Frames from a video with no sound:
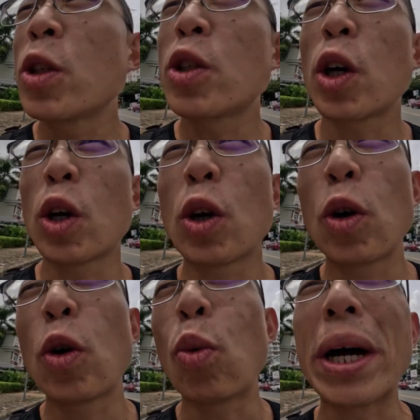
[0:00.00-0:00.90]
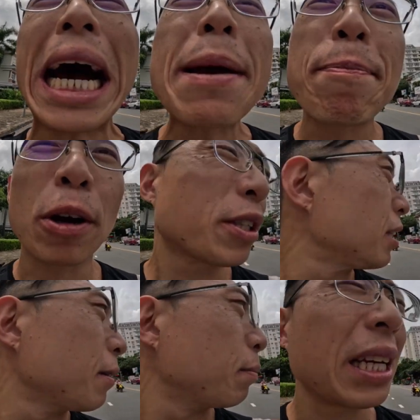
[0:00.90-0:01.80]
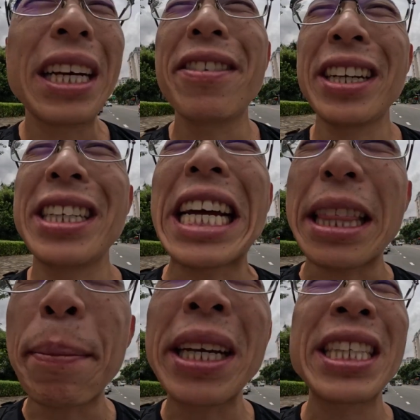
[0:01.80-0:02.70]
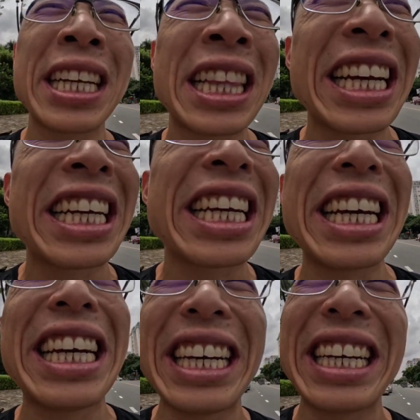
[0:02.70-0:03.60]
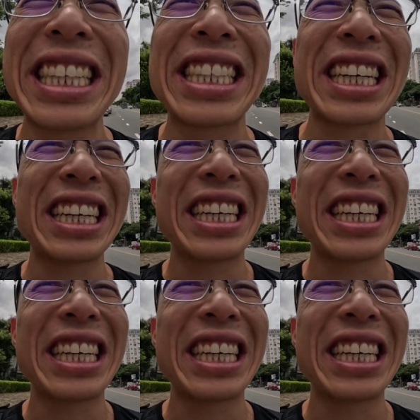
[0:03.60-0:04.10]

So, what I personally believe is that the missing link is